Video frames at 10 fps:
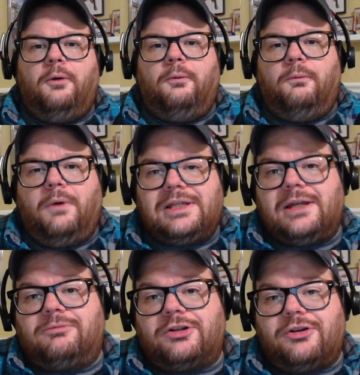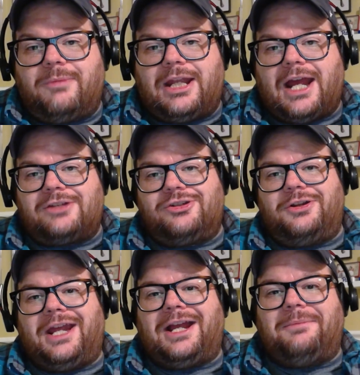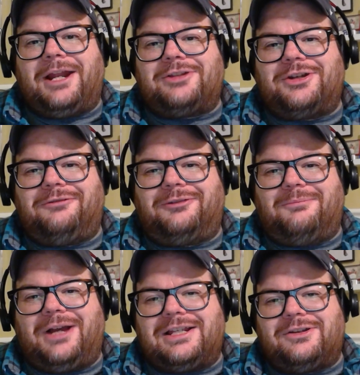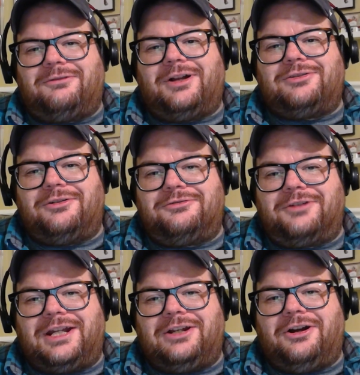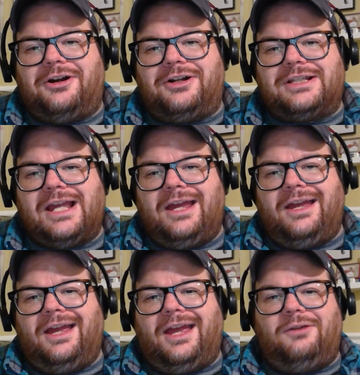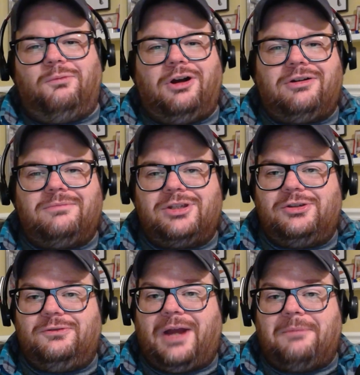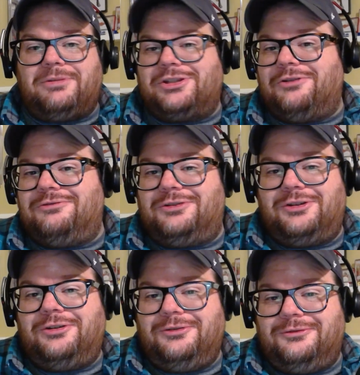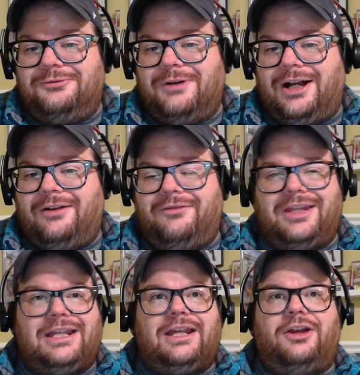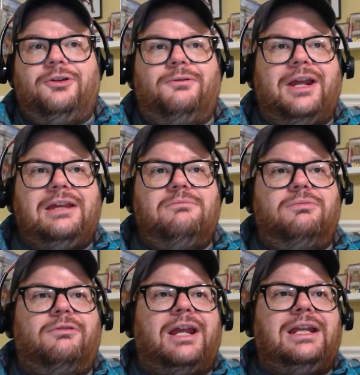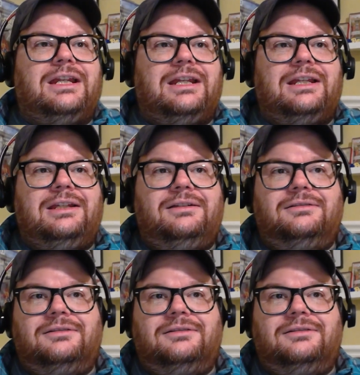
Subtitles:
What's up, Retro Maniacs? Joe Day coming at you from Mike's Retro Trading Cards. And welcome to episode 2 of the Great Brady